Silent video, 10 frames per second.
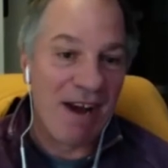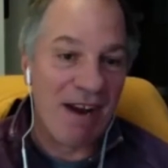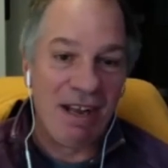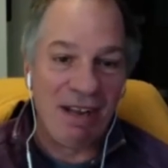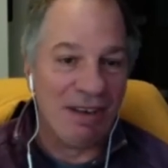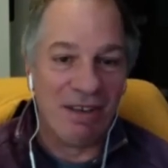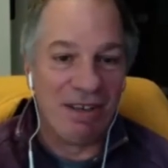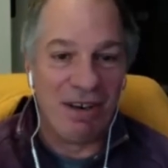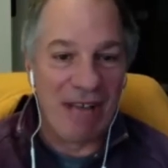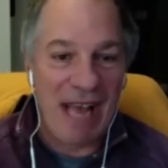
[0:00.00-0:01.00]
it, and
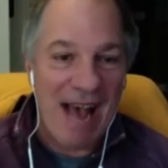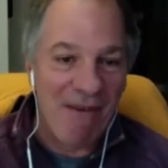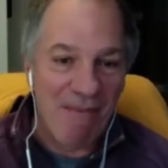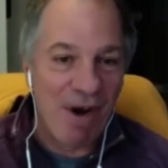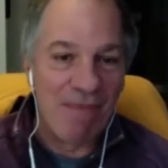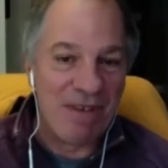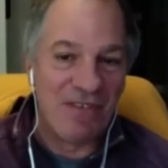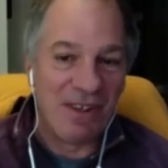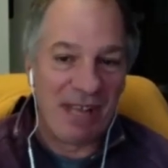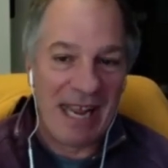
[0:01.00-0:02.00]
they haven't bought a piece
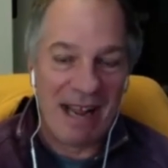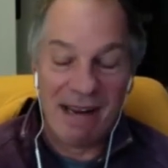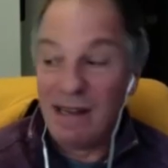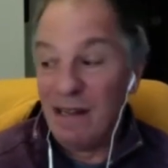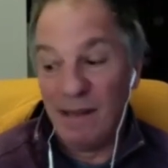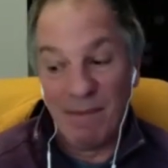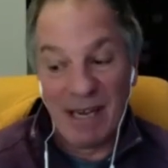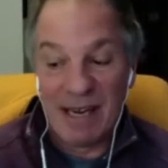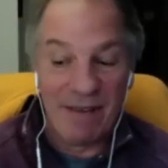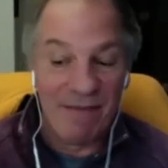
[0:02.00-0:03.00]
of land. They might
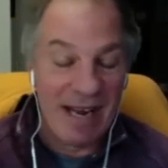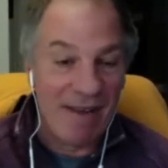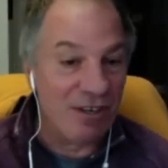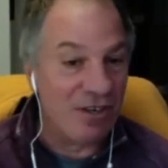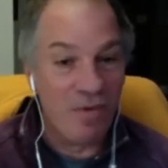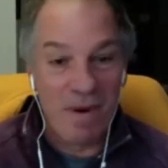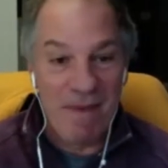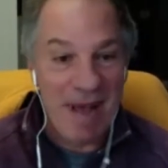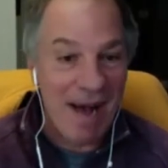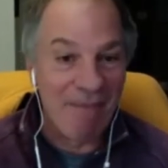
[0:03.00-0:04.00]
not even have a topo
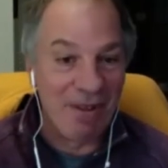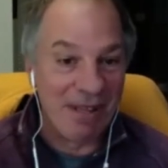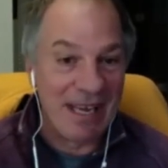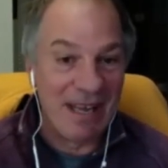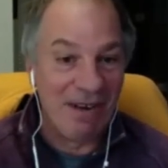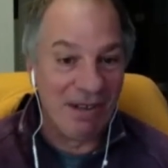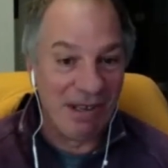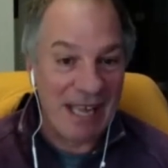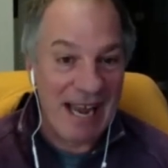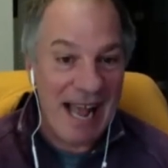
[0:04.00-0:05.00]
map of the land they're
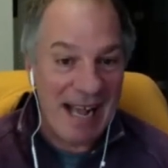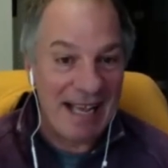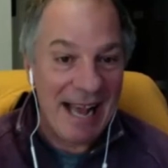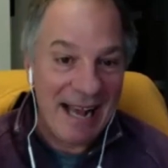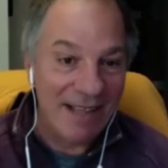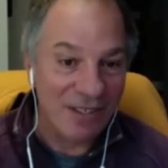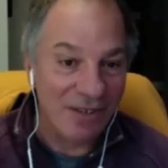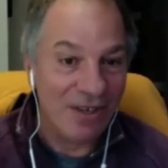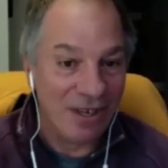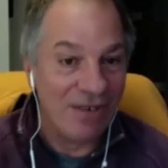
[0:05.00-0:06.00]
looking at yet, so
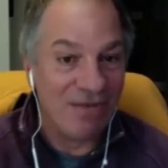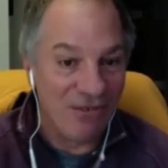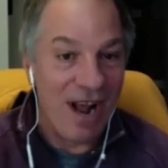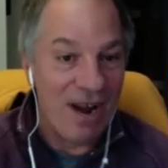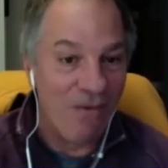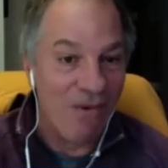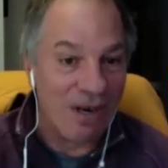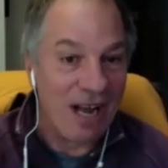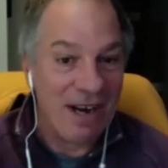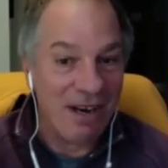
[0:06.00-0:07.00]
you can try to
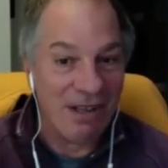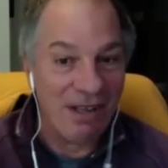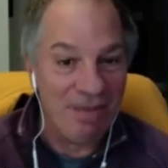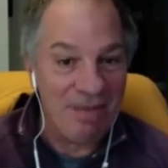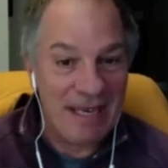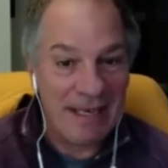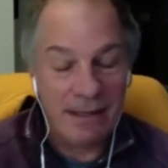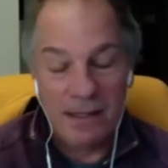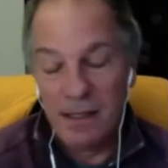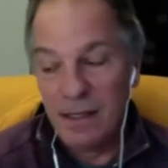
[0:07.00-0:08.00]
work on it a little bit.
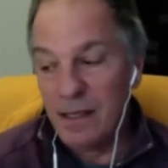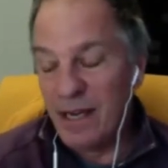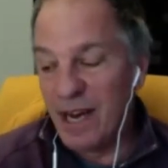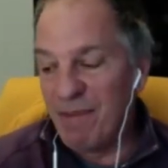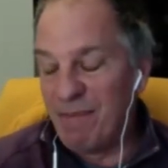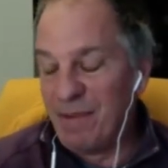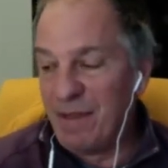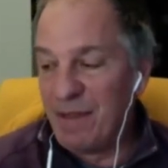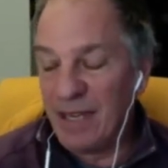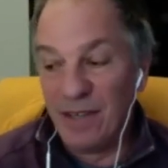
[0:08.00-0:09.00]
That
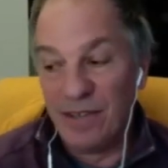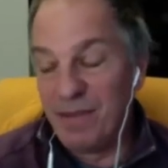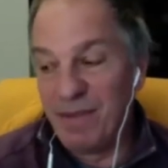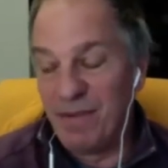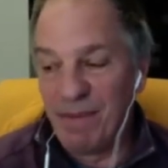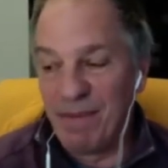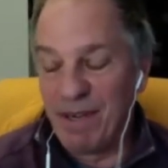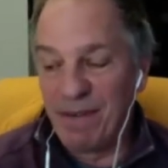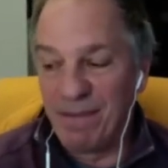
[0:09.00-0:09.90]
used to be one of my